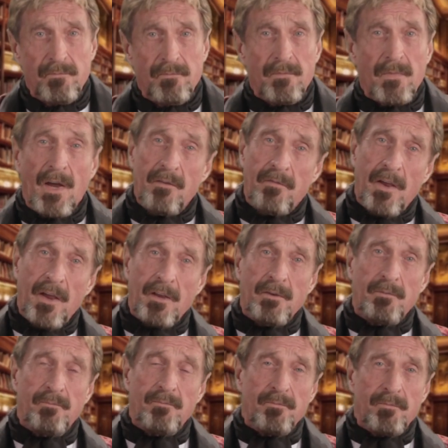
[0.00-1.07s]
that he says that
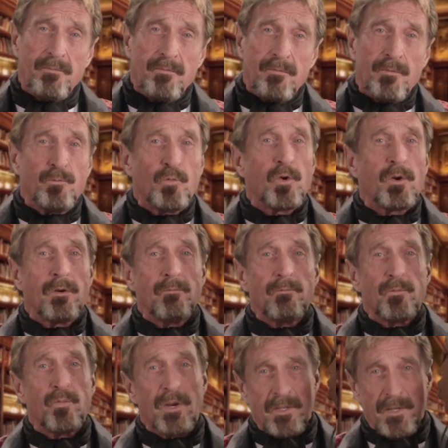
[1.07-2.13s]
the second version of the phone is
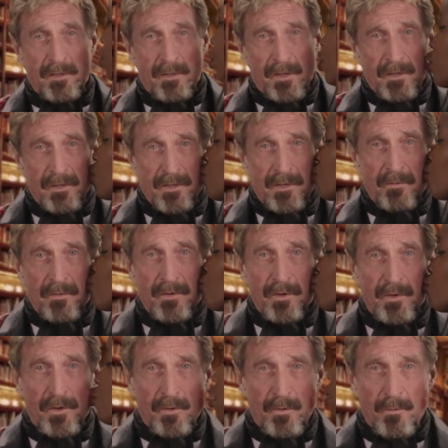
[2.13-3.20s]
already planned for summer
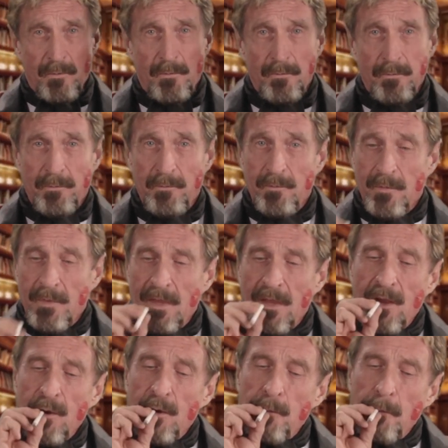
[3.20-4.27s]
of 2018,
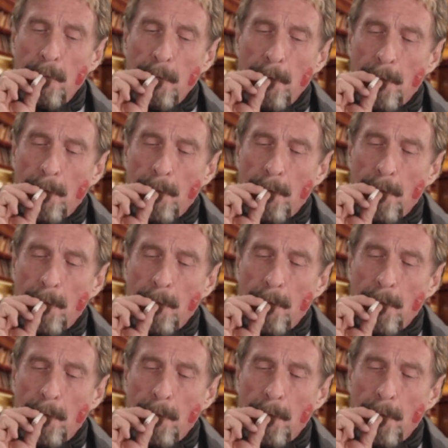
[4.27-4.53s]
which